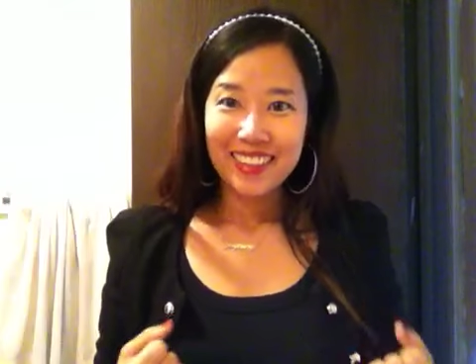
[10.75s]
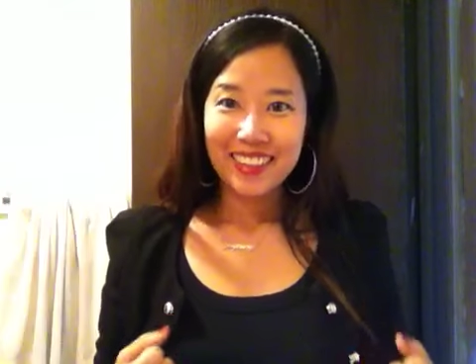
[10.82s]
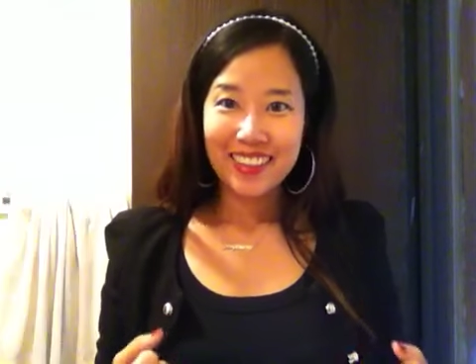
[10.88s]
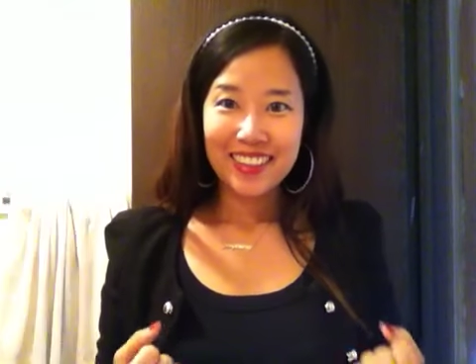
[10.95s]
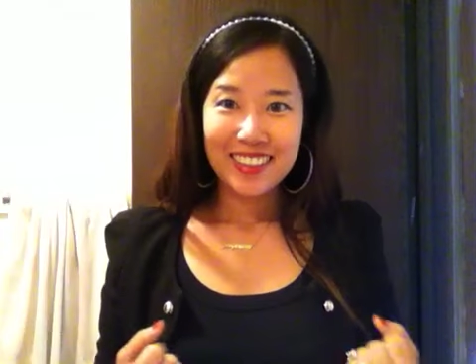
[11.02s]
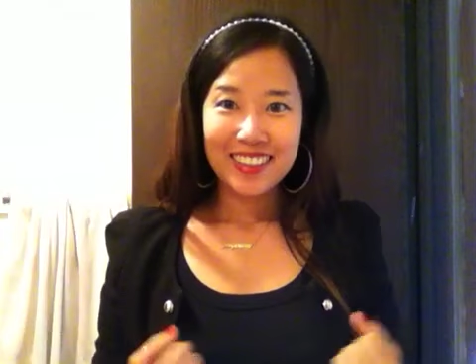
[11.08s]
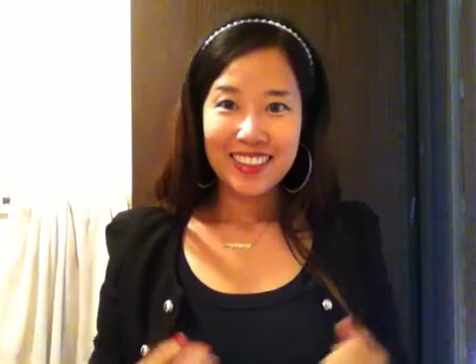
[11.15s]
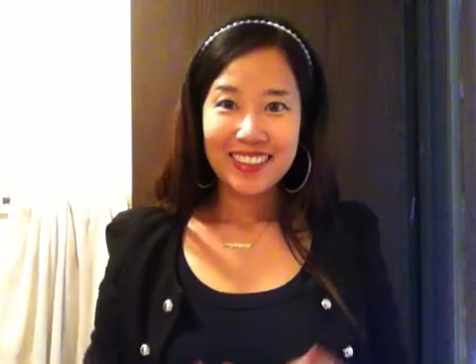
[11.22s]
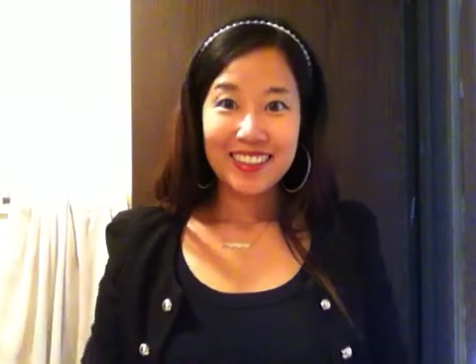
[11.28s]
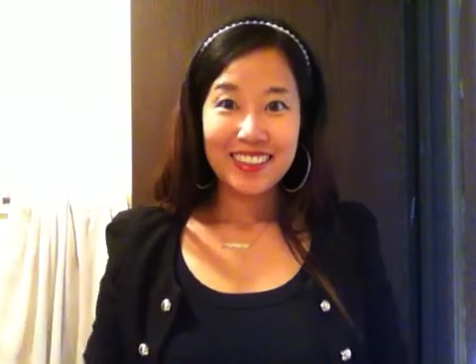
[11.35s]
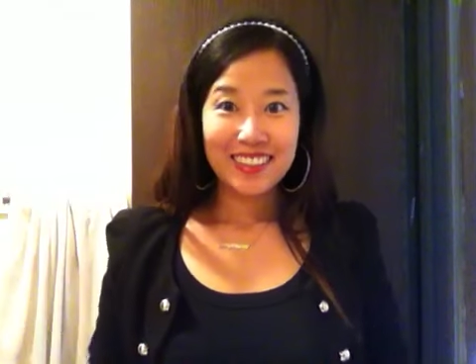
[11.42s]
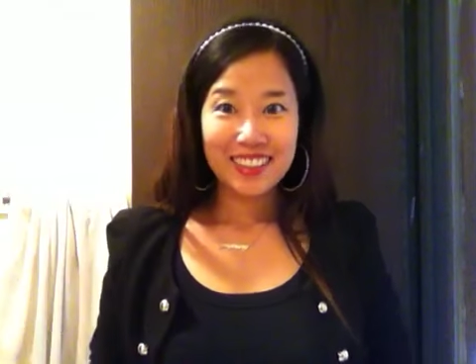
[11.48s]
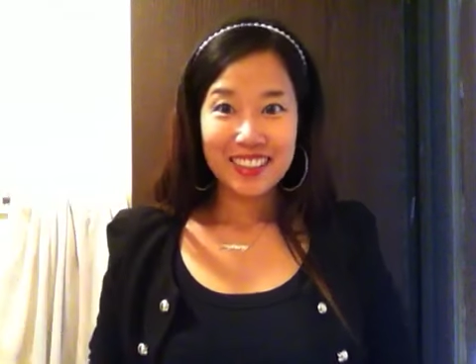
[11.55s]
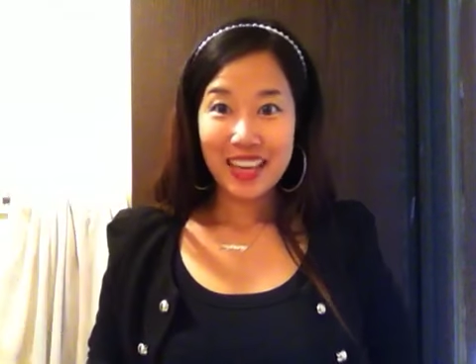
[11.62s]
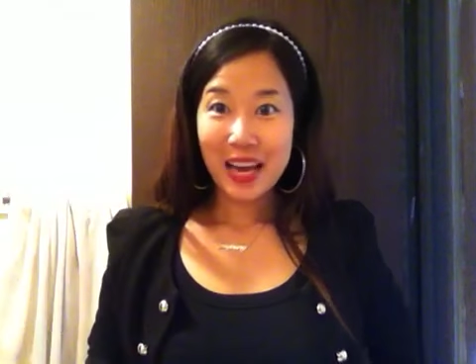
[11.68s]
and
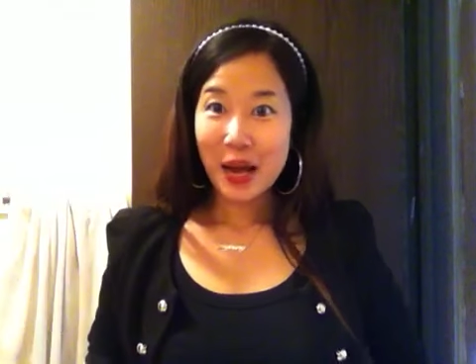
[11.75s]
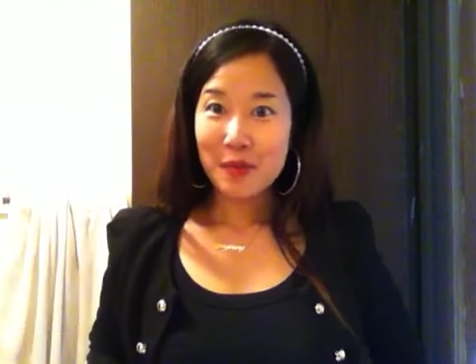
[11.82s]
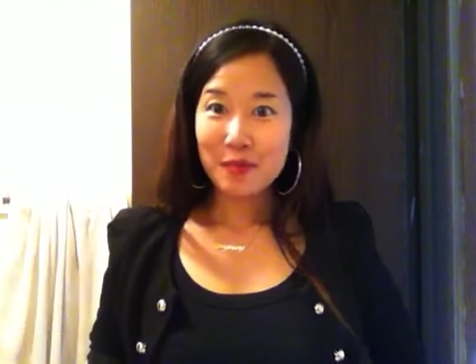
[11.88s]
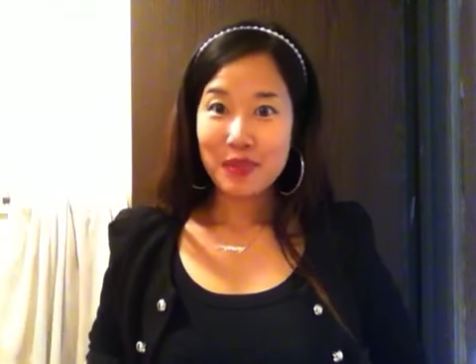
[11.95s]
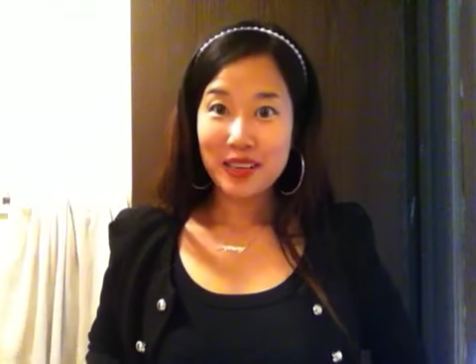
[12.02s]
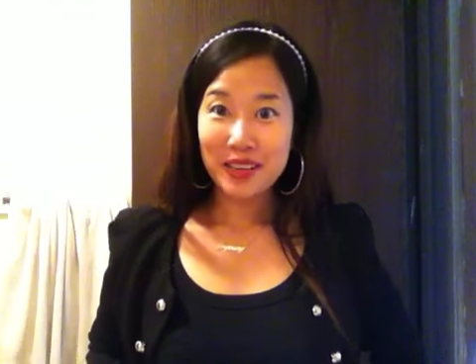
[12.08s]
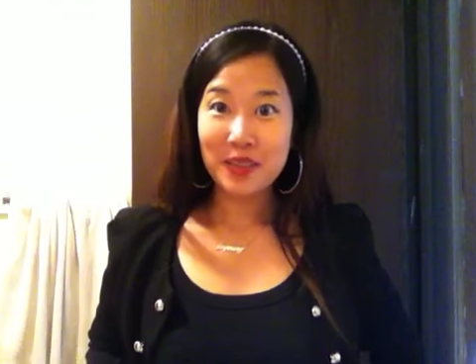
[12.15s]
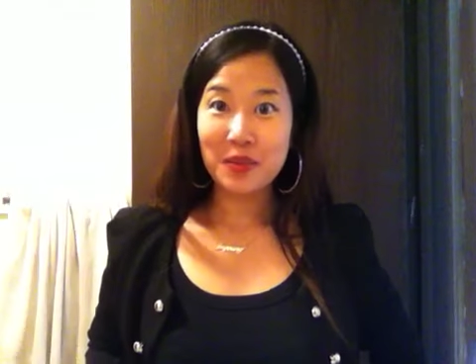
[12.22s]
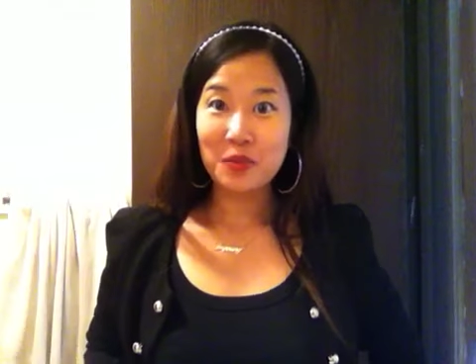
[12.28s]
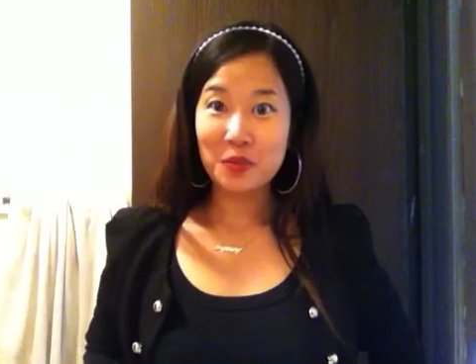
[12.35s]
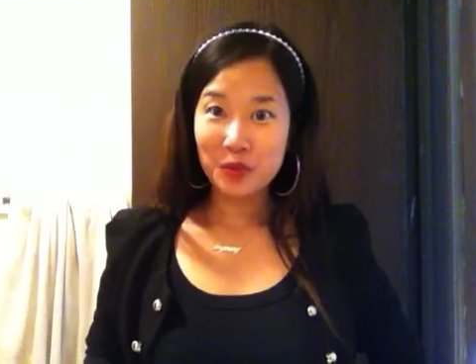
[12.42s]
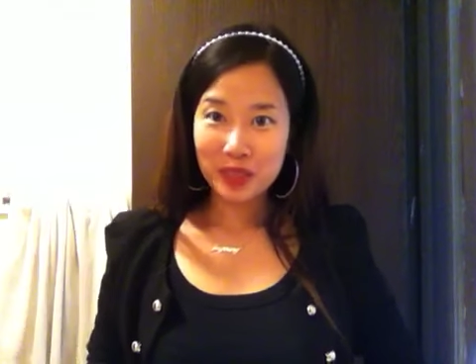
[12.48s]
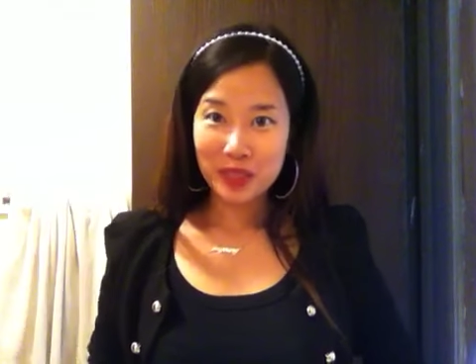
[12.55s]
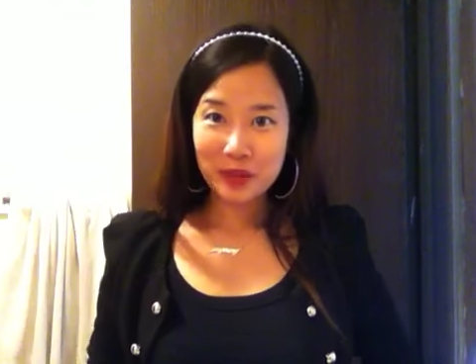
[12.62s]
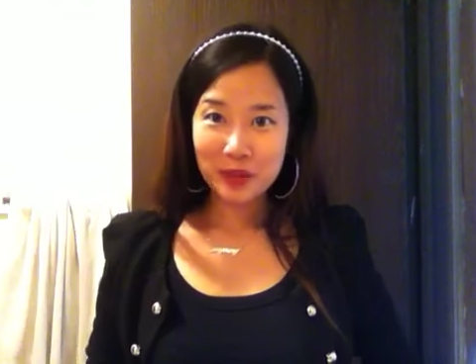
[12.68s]
I'm
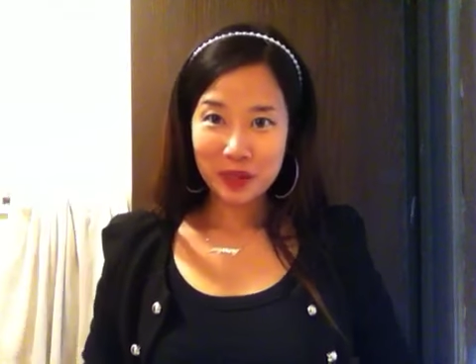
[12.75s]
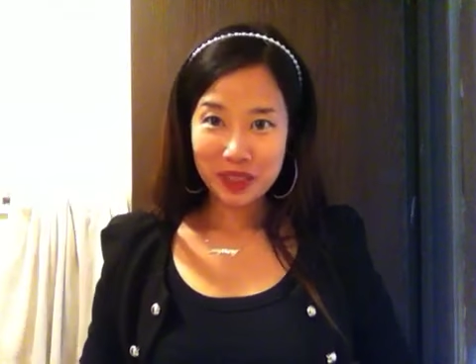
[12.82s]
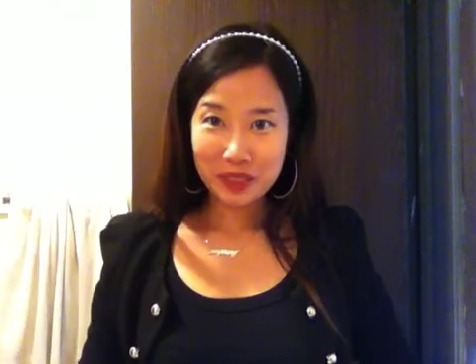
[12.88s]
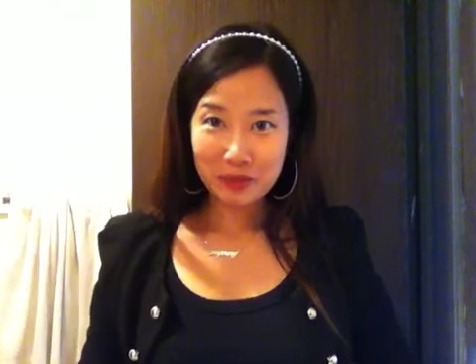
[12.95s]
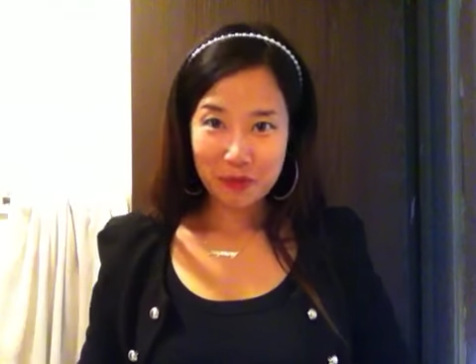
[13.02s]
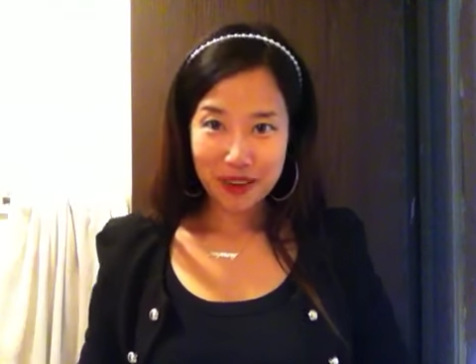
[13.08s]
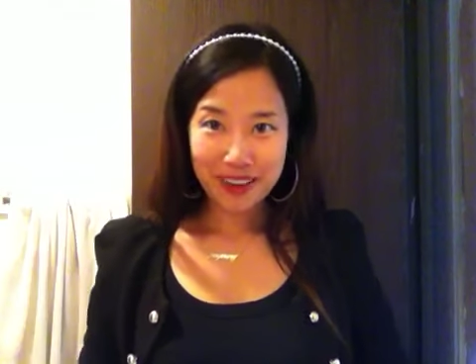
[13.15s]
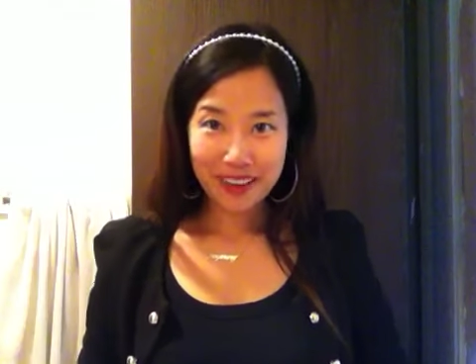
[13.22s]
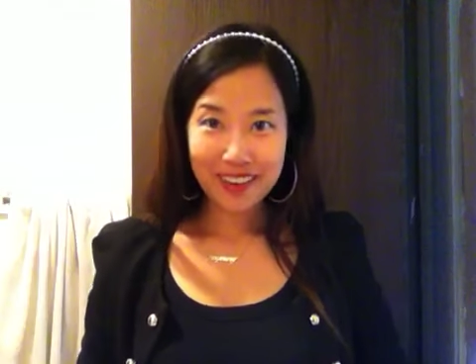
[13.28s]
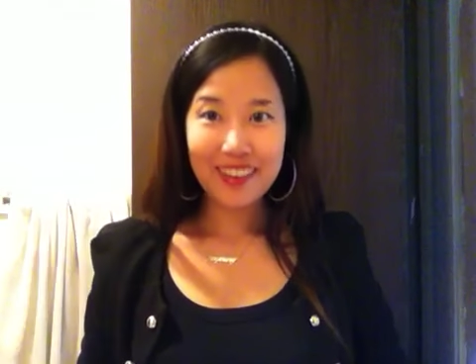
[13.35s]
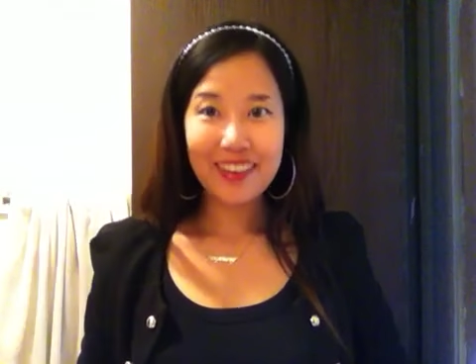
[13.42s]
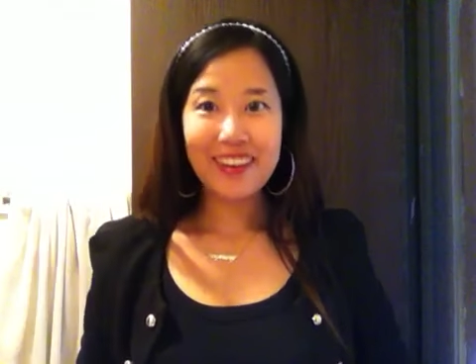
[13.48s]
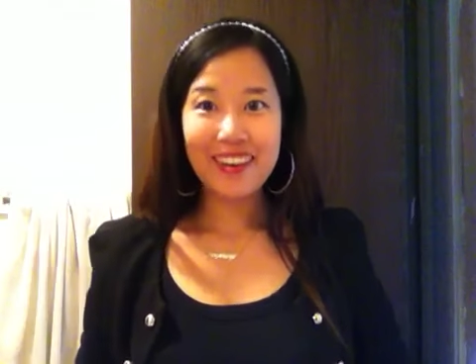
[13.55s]
getting really big,